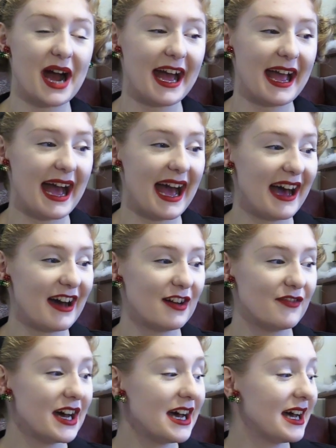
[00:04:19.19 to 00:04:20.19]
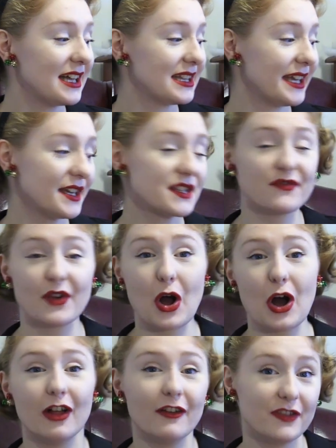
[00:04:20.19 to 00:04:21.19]
I have links for
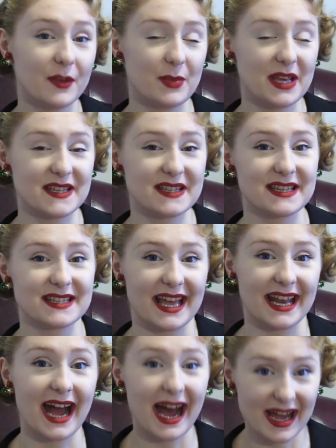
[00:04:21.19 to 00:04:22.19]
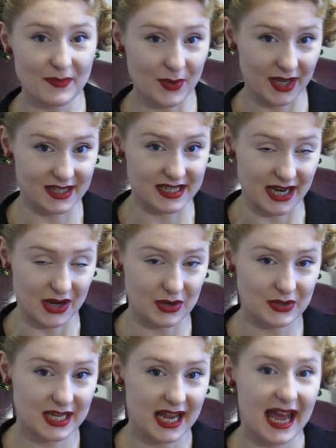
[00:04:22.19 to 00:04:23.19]
all of the pieces that I picked
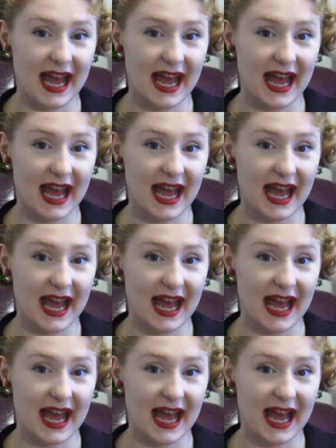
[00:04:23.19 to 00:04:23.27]
out,